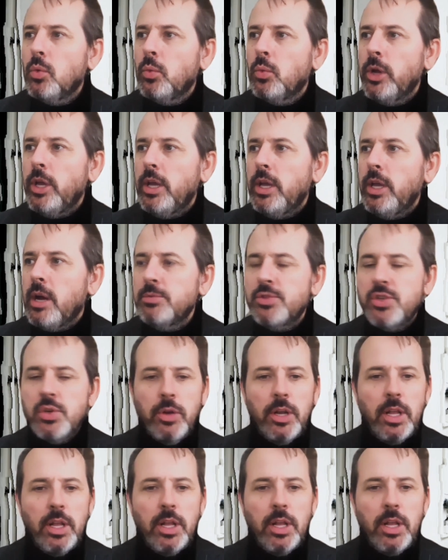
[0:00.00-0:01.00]
we come to
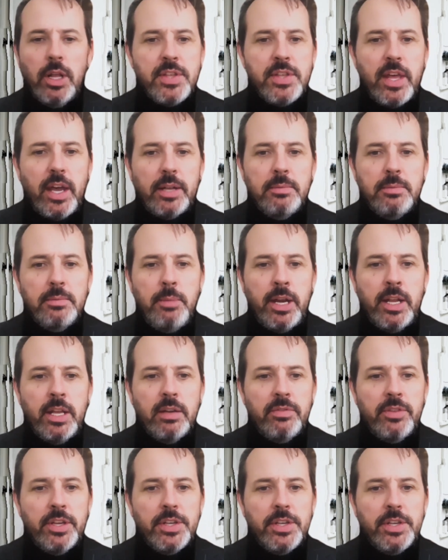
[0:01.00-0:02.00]
realize that many
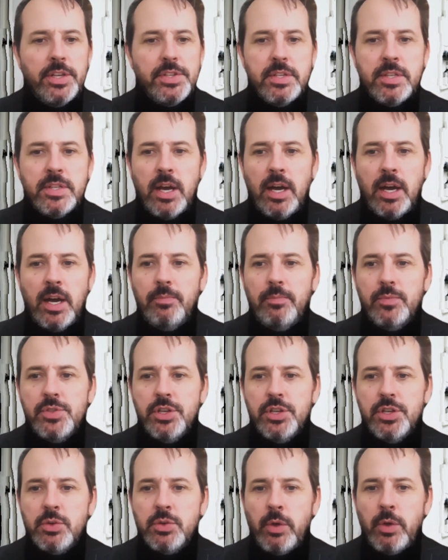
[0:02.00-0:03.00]
of these
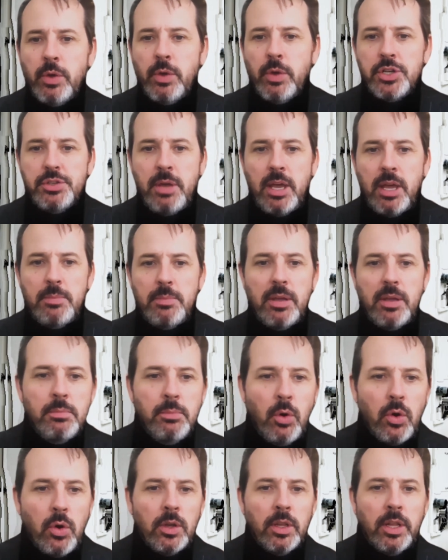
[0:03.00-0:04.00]
situations may be
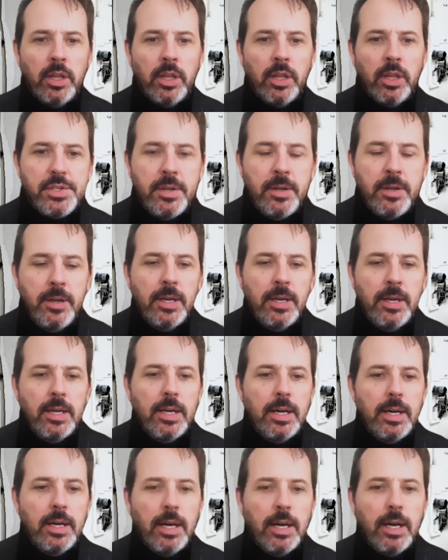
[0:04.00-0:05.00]
more or less
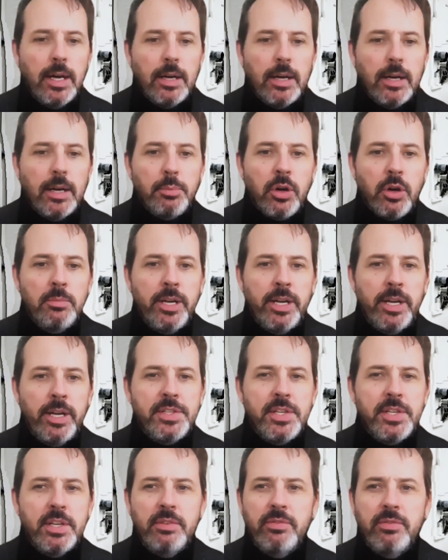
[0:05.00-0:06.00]

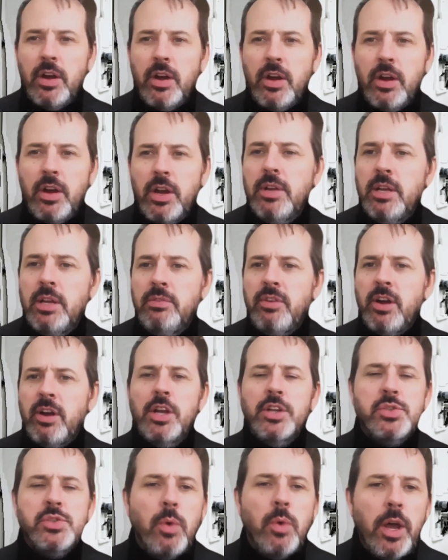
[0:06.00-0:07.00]
permanent in
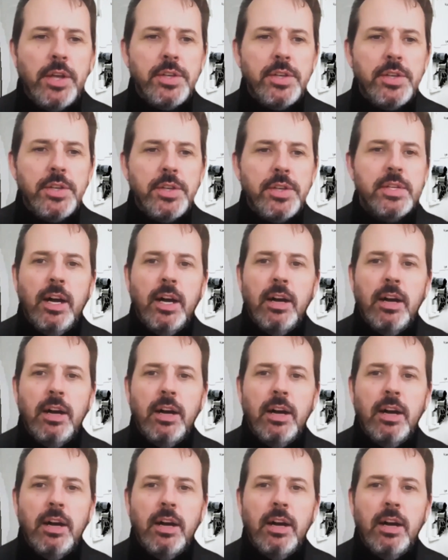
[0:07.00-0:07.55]
various ways.